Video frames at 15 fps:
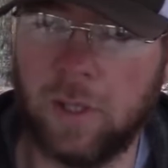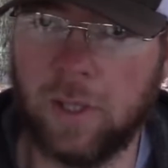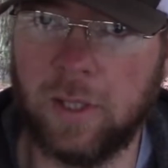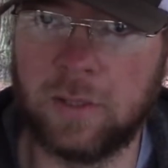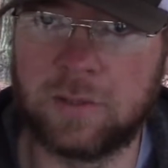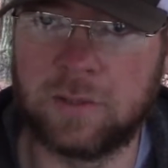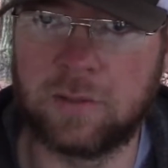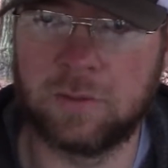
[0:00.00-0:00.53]

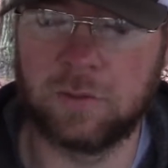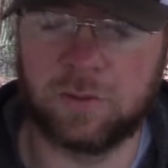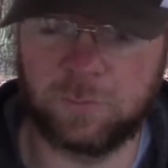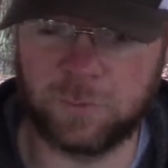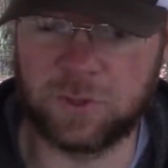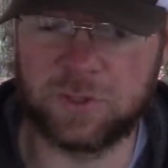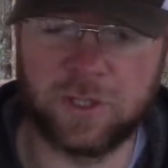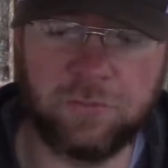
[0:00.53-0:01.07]
it's
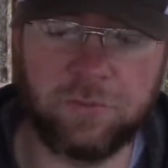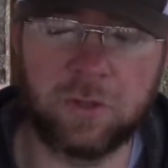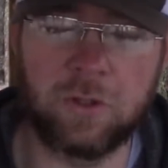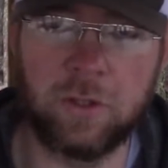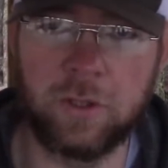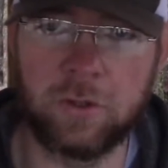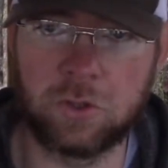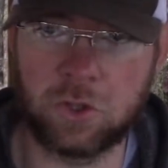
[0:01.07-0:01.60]

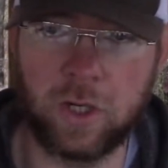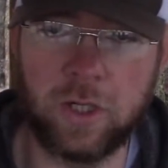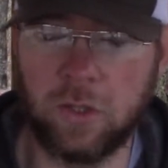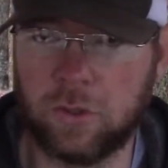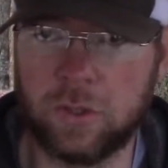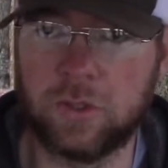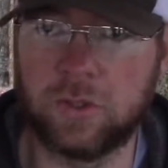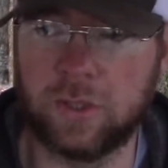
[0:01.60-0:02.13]
specifically, the
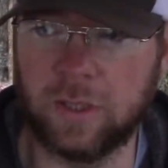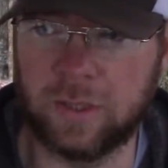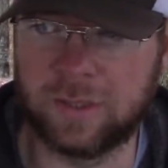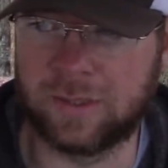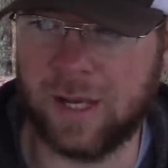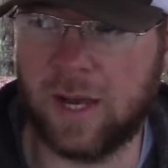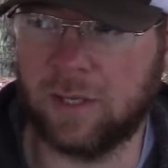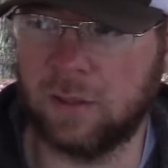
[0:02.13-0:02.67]
trailer is
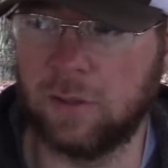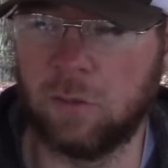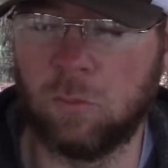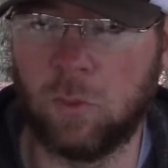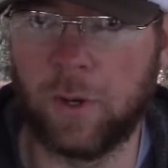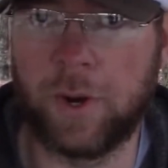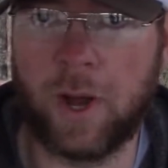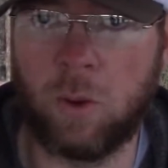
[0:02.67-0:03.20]
exactly
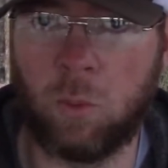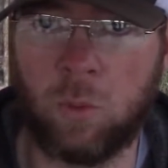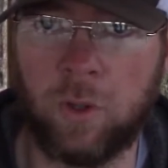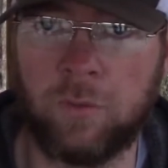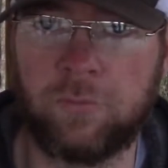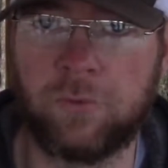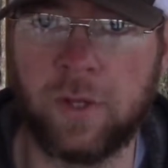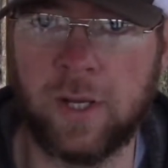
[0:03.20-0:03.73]
what I
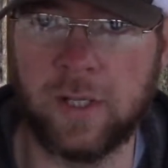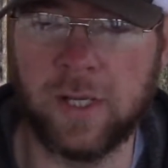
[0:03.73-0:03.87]
want for that